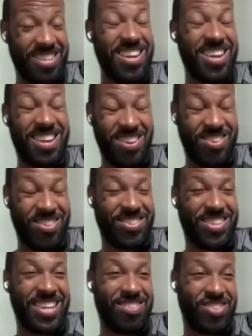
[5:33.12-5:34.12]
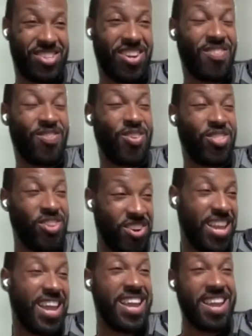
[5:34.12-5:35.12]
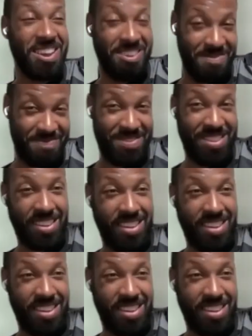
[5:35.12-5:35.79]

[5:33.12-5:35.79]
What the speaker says: No, it's okay. We start at 4:30 a.m.